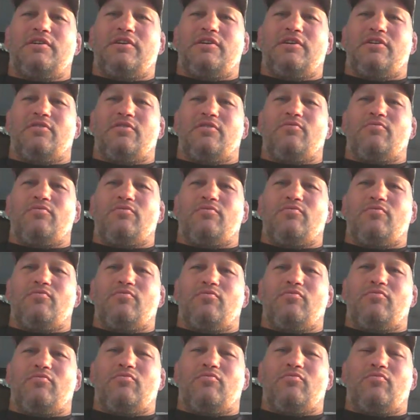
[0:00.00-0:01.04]
you know,
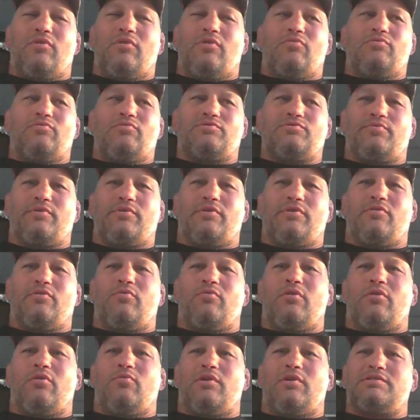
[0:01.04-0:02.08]
what was real,
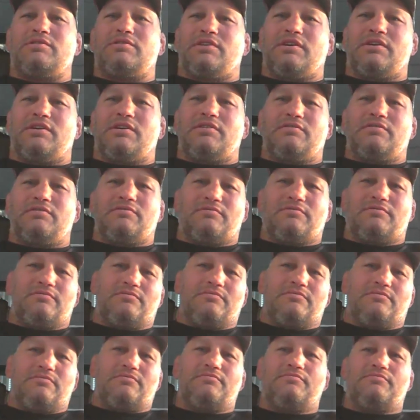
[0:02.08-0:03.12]
what wasn't,
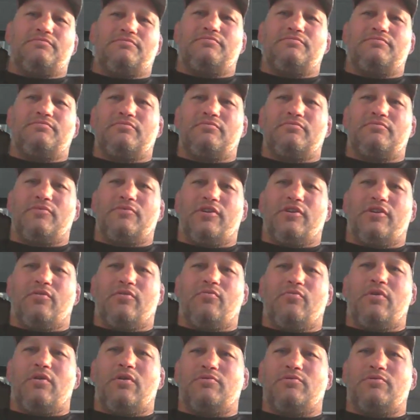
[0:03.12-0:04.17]
you
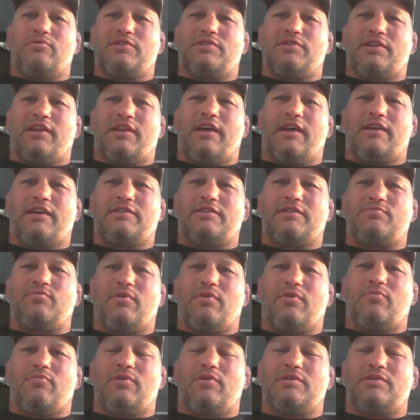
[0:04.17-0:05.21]
know, what was enhanced,
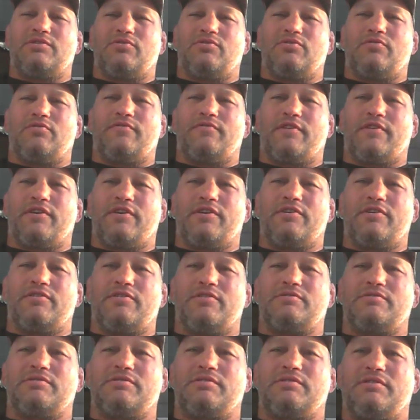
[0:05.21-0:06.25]
what wasn't over the
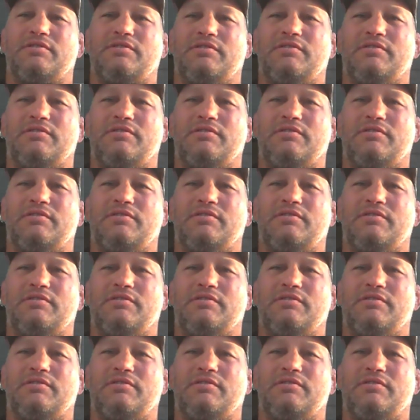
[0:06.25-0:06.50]
years.